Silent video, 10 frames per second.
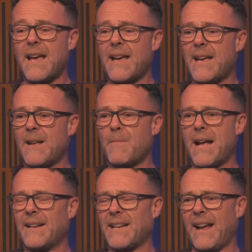um,
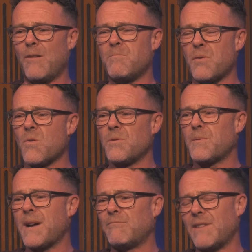and how poor
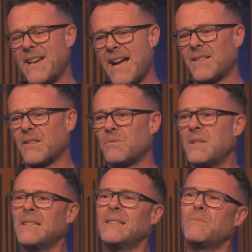we were.
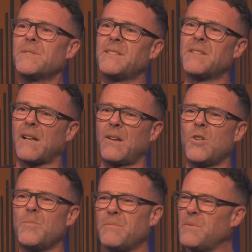Ronaldo was in the club.